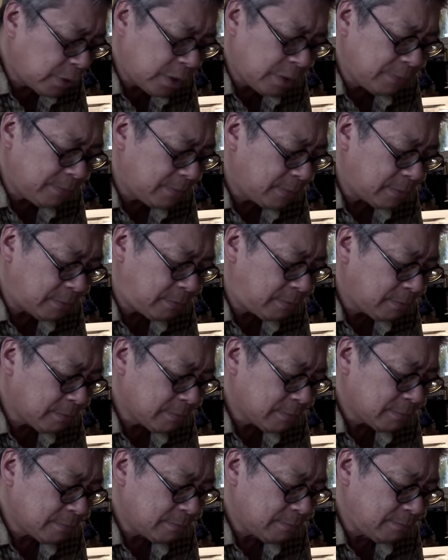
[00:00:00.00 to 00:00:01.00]
well,
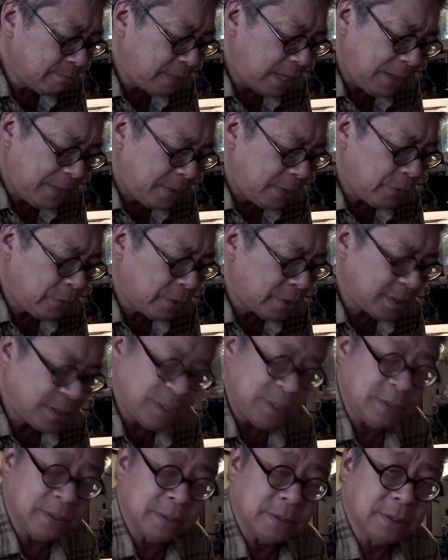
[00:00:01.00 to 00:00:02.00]
maybe it
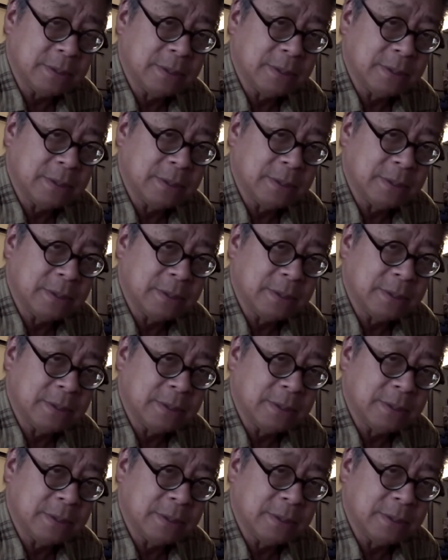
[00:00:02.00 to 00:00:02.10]
wasn't